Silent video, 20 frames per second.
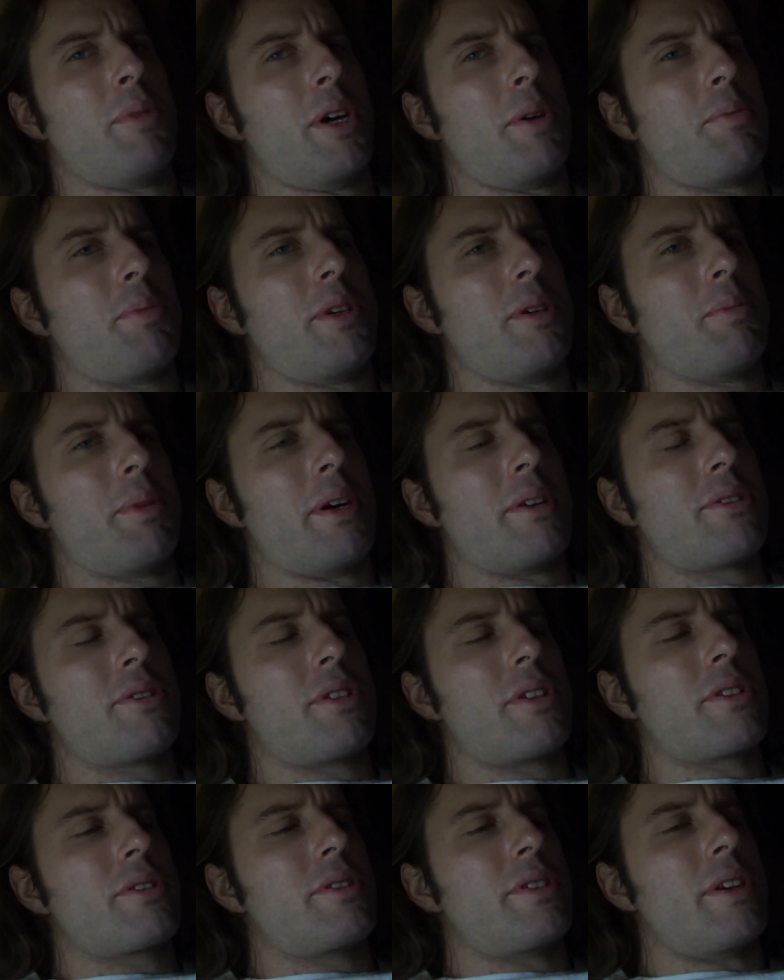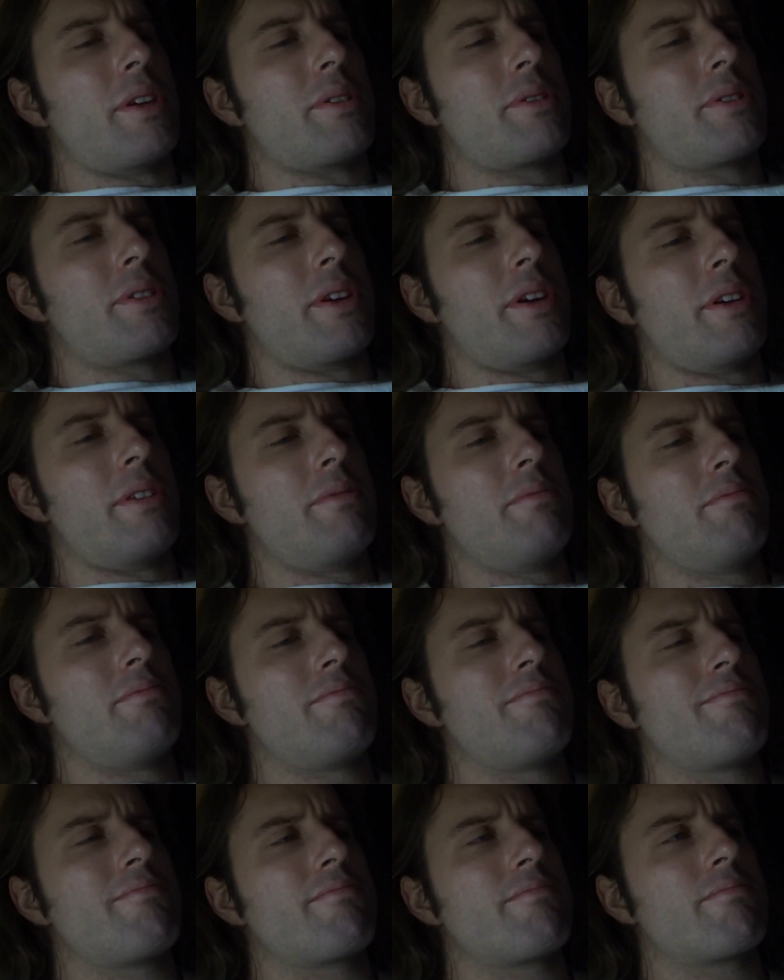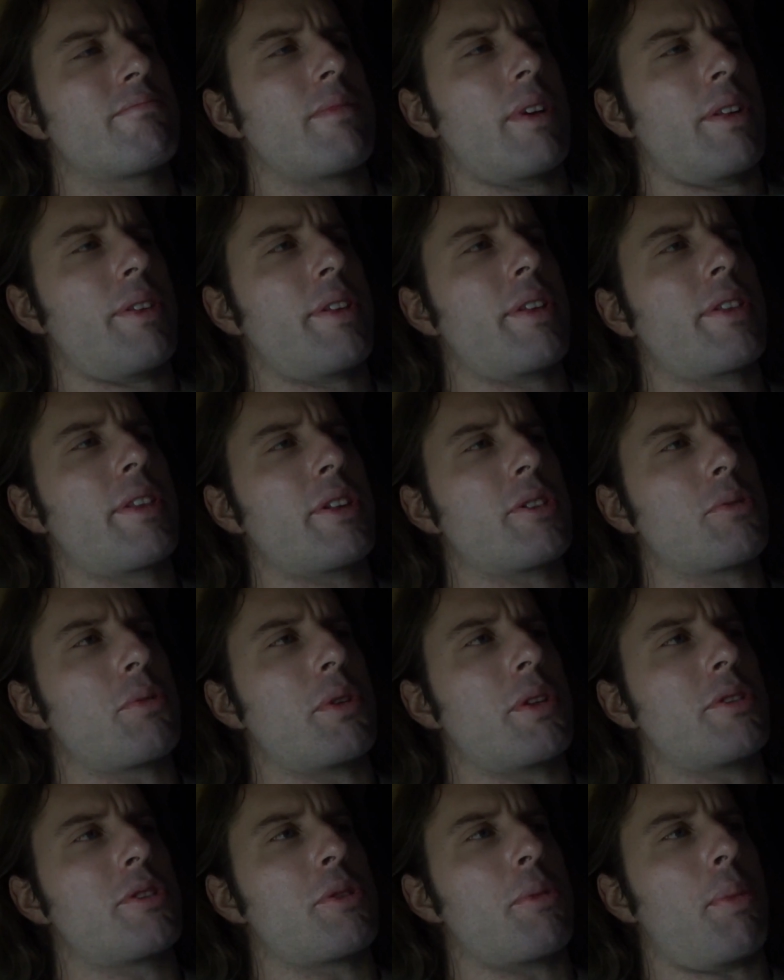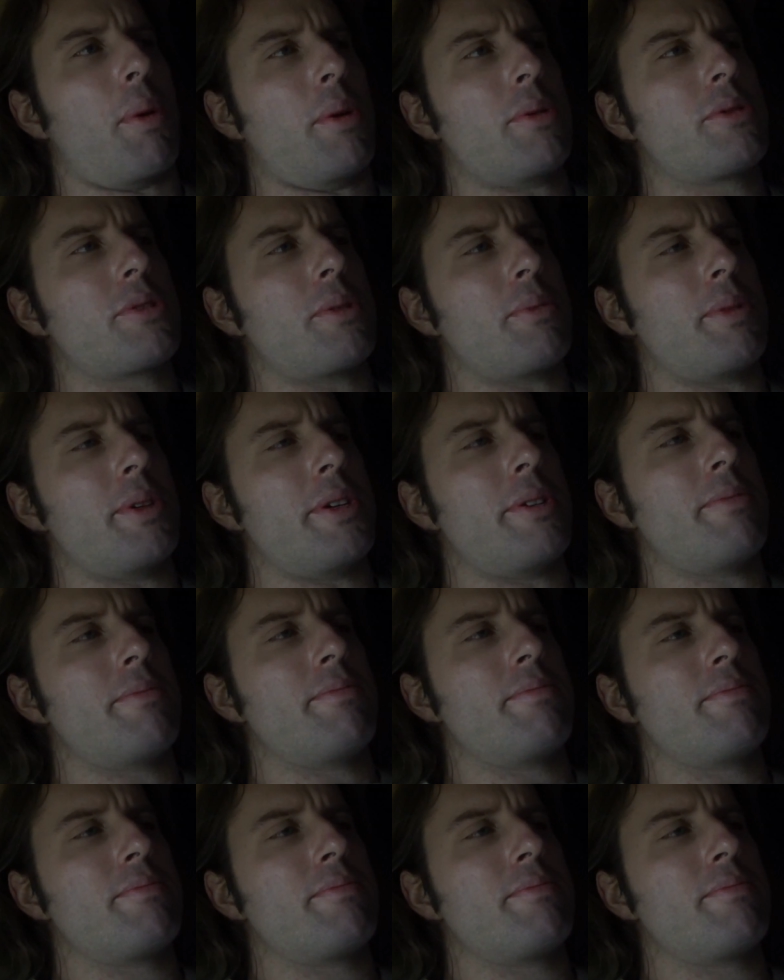might be about 60 outside. I think that's what it's supposed to be.